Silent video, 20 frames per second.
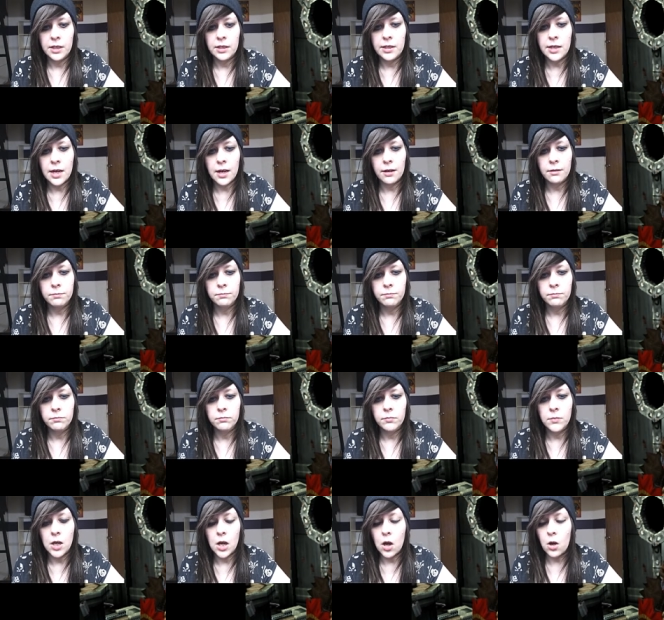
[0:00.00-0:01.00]
Yeah,
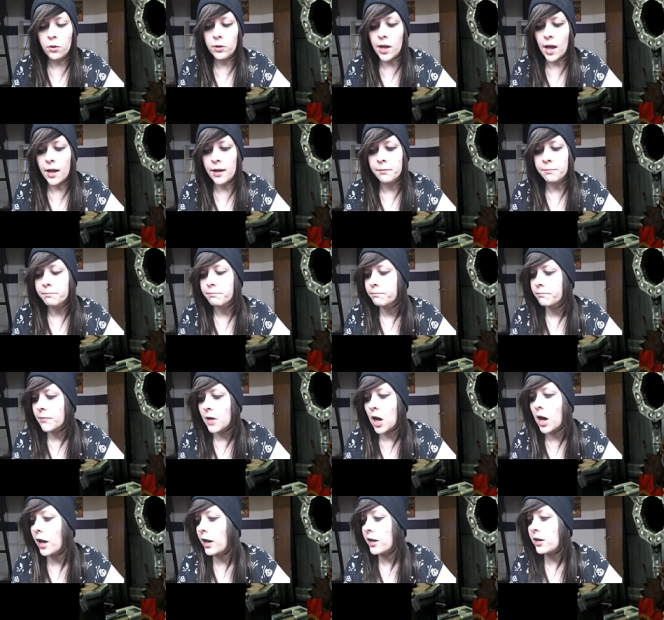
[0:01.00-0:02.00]
okay.
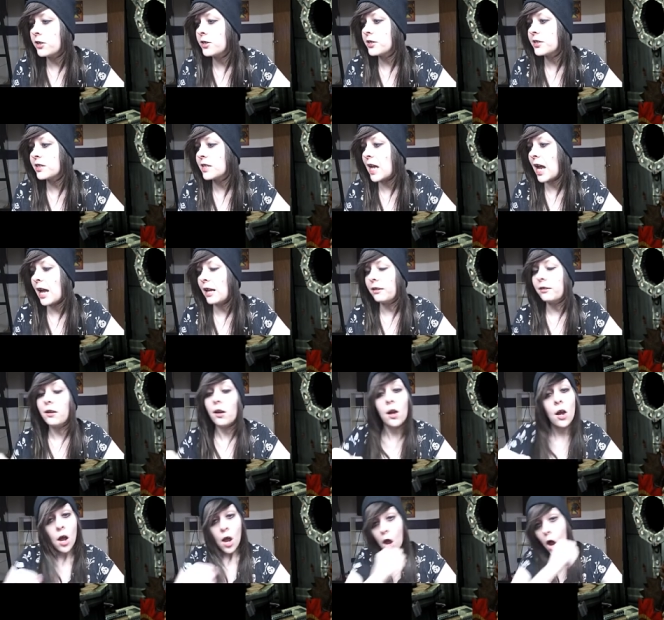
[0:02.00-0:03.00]
I understand.
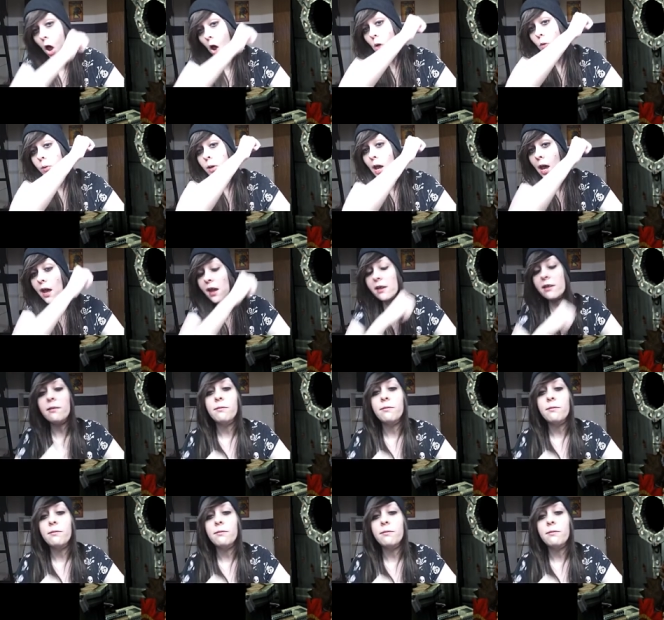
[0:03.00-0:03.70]
Okay.